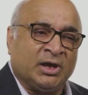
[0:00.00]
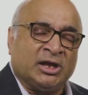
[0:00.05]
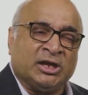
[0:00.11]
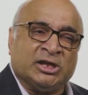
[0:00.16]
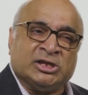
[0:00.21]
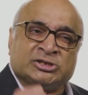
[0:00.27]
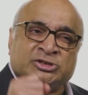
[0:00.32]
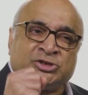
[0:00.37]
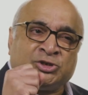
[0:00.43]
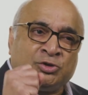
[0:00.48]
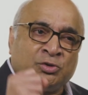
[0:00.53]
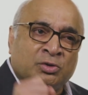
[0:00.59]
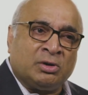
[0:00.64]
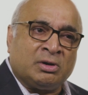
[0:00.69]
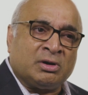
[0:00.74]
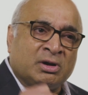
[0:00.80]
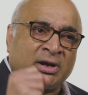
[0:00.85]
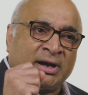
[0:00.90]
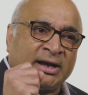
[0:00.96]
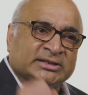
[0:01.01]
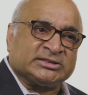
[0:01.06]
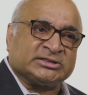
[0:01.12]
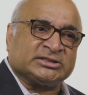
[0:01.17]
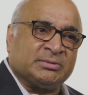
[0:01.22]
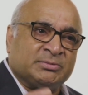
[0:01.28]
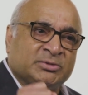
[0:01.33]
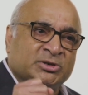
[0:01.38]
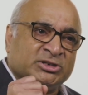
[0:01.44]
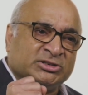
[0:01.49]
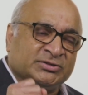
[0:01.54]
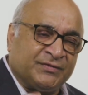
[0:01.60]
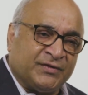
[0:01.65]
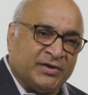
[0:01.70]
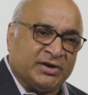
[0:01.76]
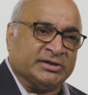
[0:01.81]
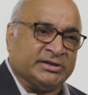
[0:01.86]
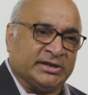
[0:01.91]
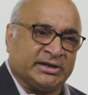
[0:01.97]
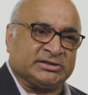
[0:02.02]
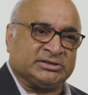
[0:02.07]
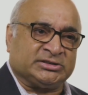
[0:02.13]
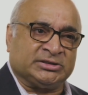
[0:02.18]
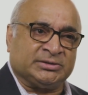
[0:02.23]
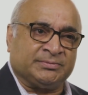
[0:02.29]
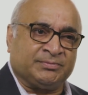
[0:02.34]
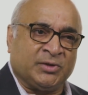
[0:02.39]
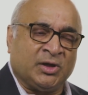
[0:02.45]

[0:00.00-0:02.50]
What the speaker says: is your customer's verdict